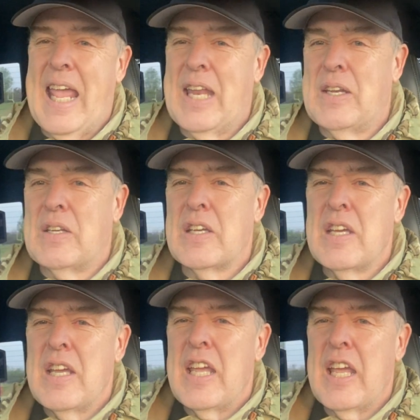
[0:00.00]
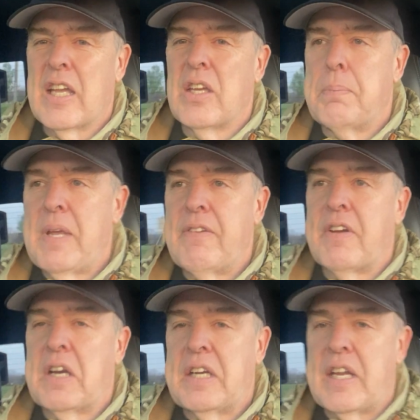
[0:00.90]
and it could be
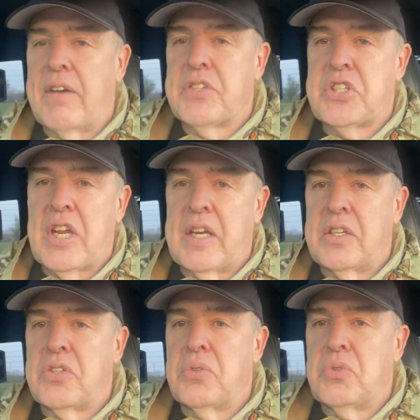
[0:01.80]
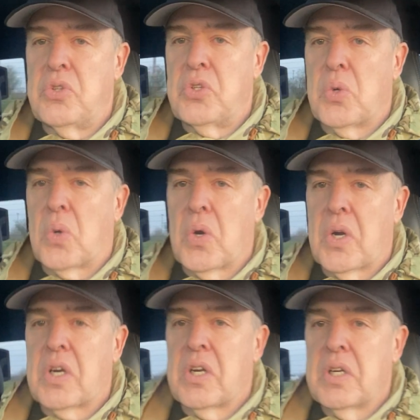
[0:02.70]
very devastating to New York,